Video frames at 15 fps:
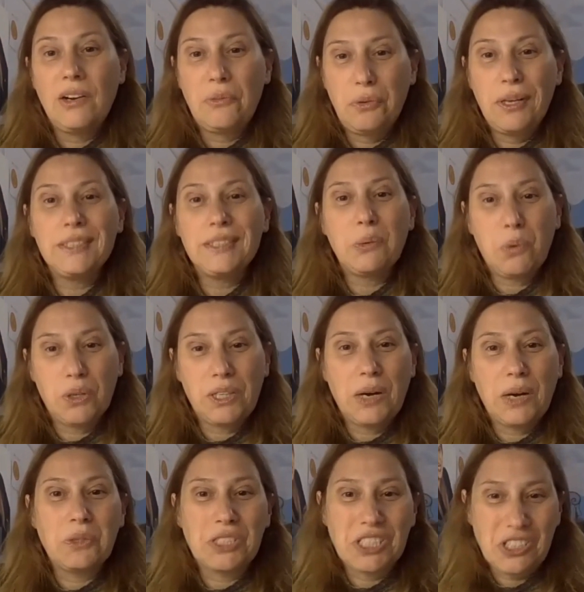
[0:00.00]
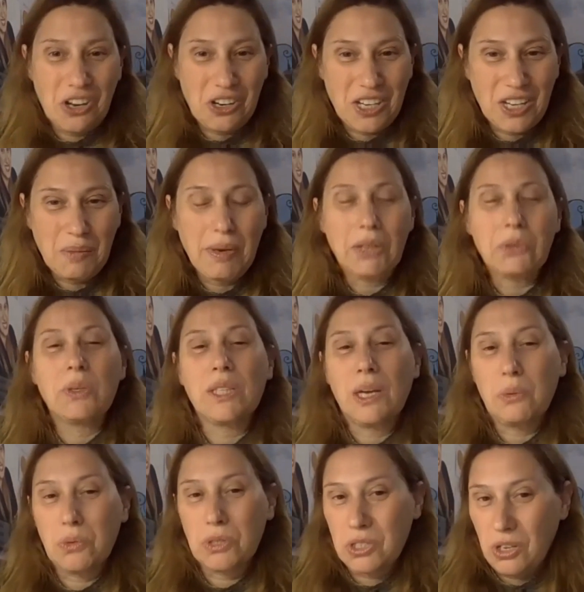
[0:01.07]
really what I was talking about when I
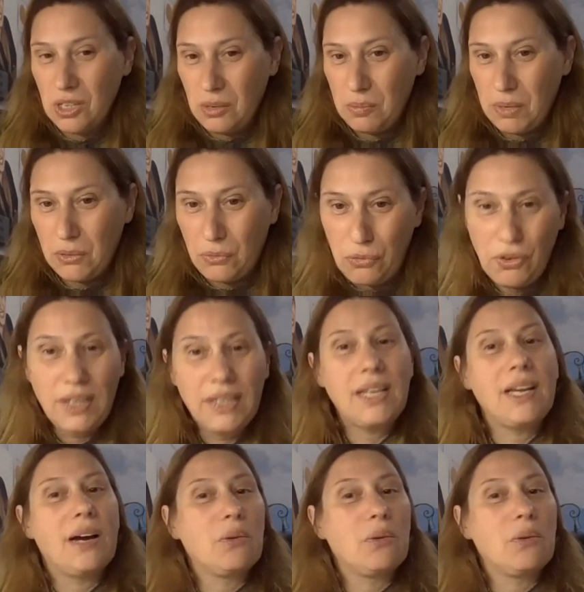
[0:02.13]
was talking about Freddie,